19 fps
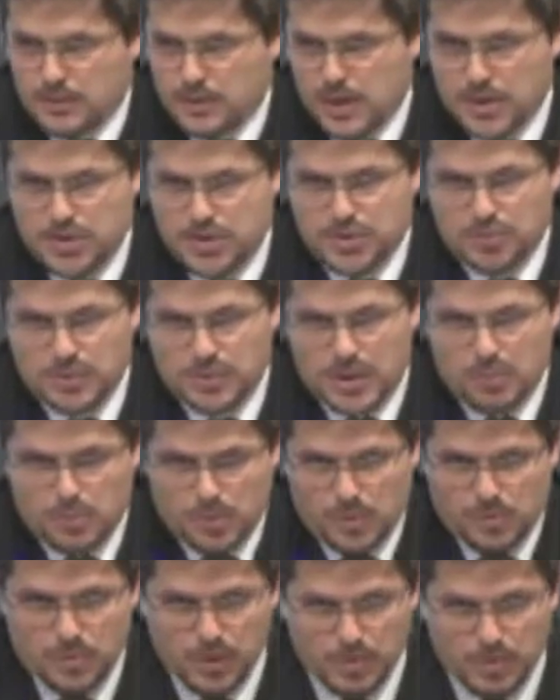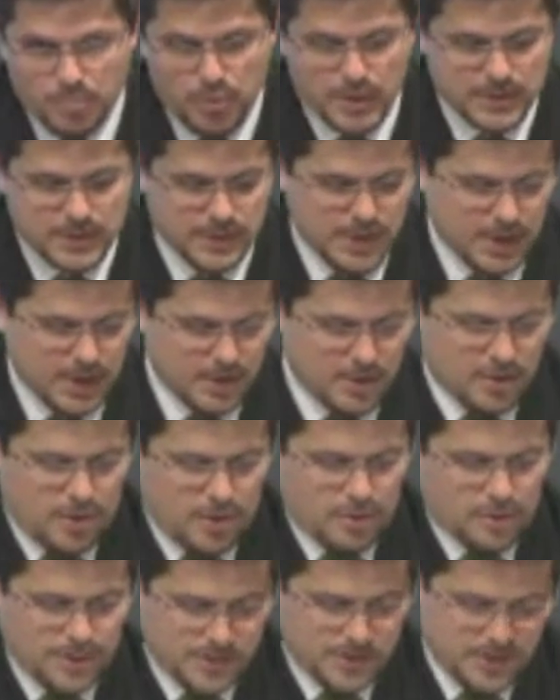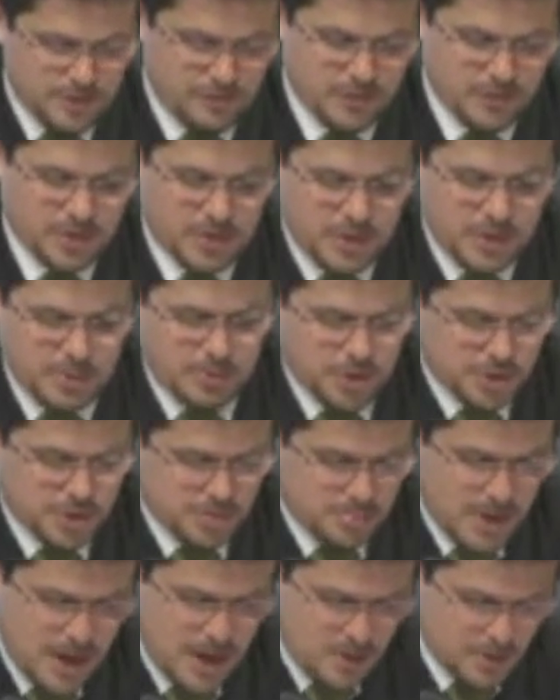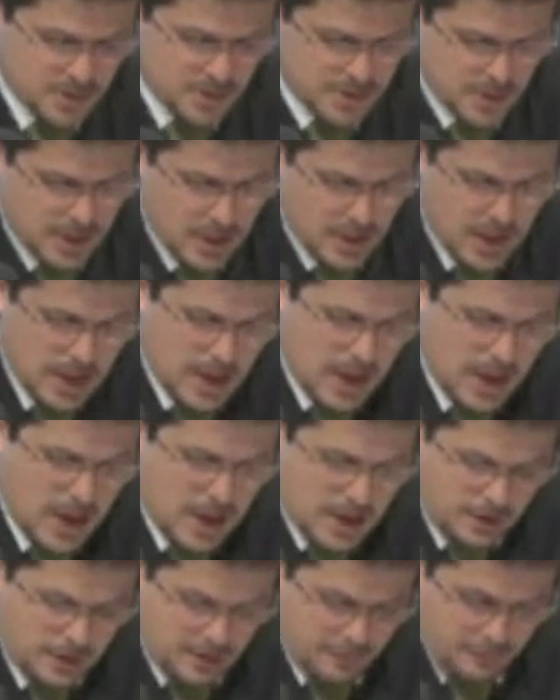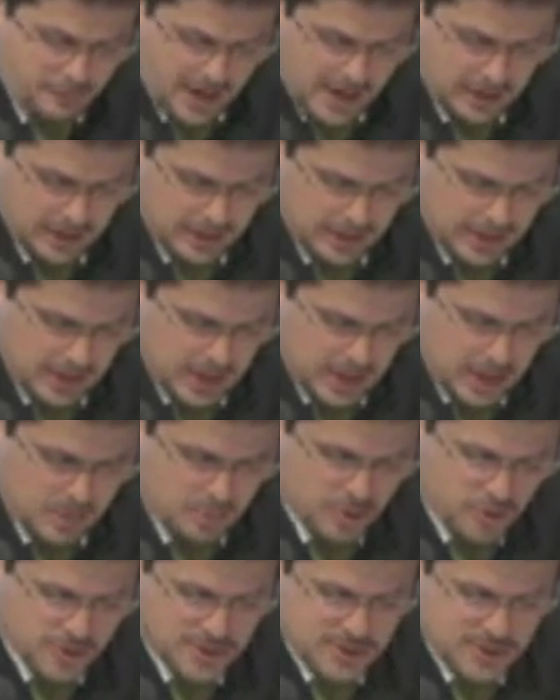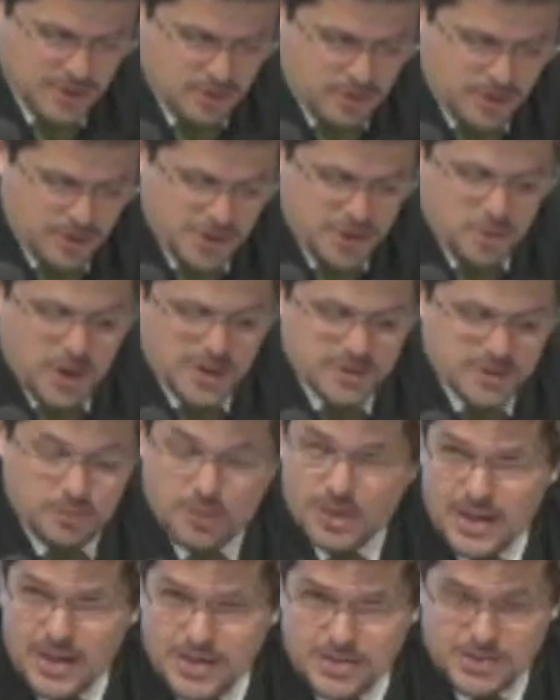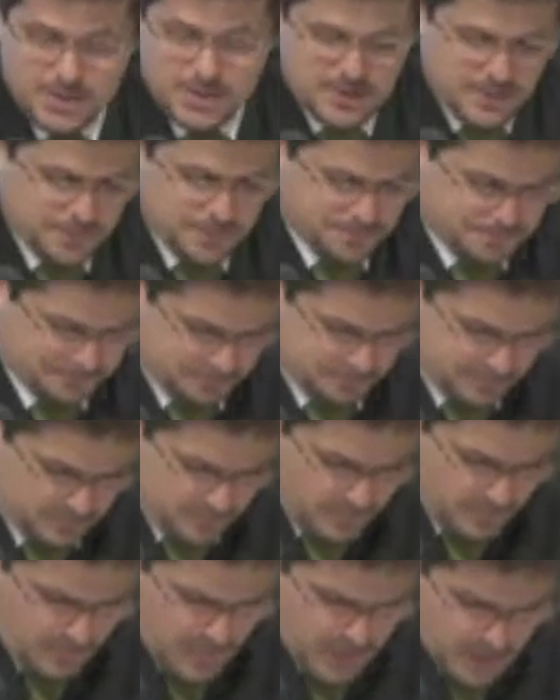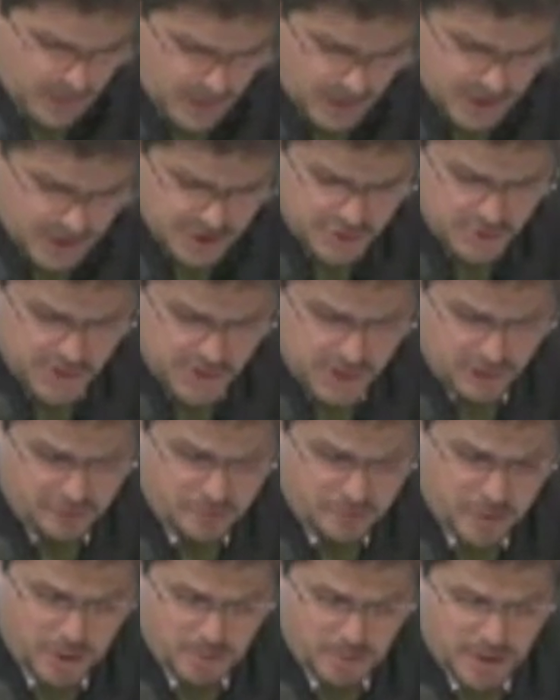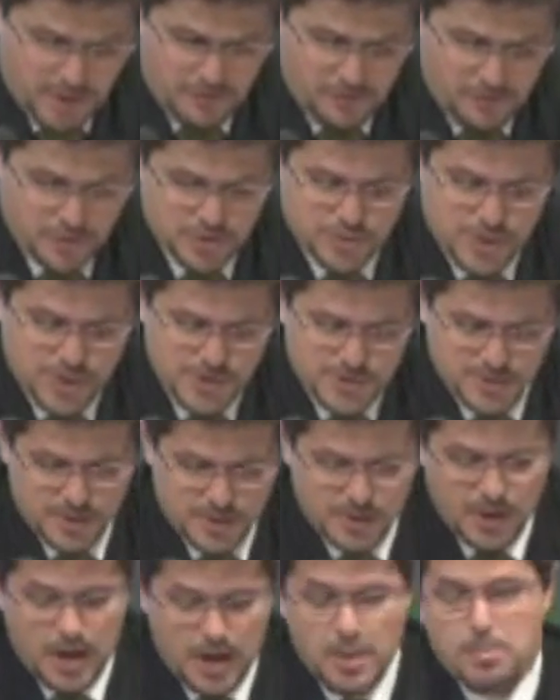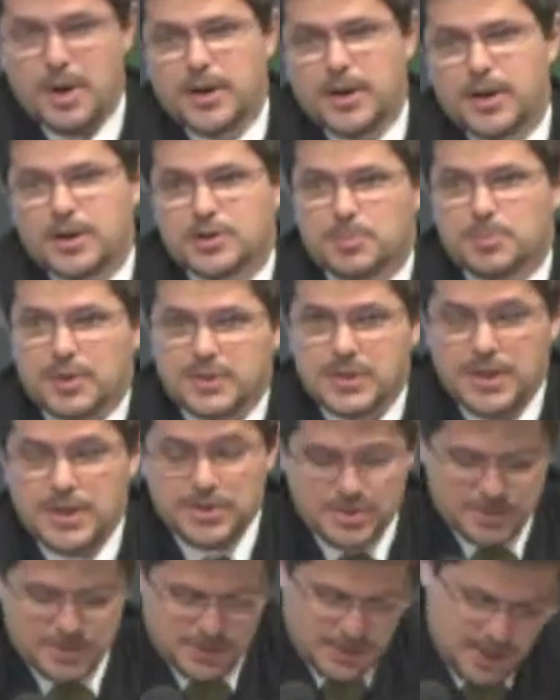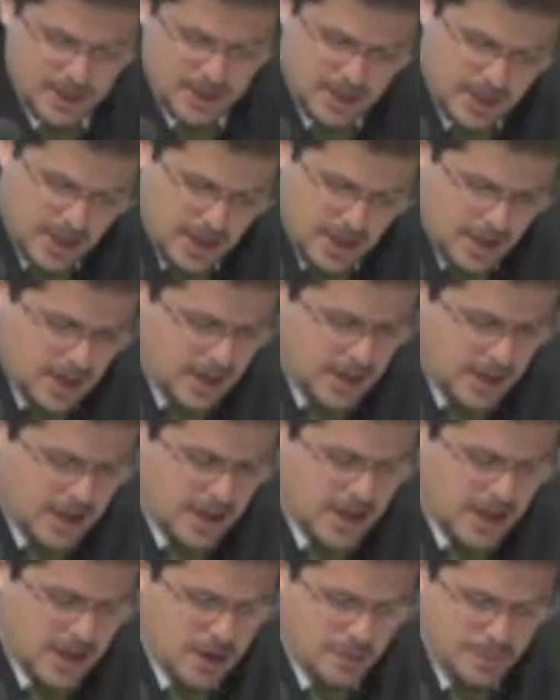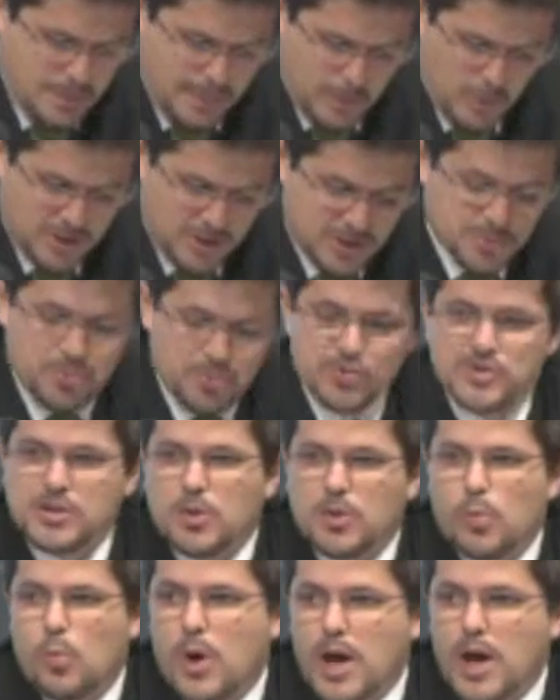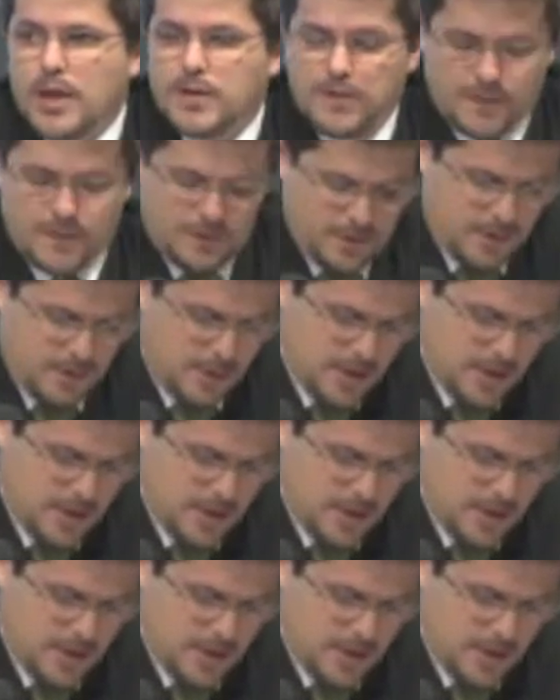issue that will bring together all these different emerging powers. And finally, Brazil-U.S. relations, a history of permanent frustration and unmet expectations. What does Brazil want?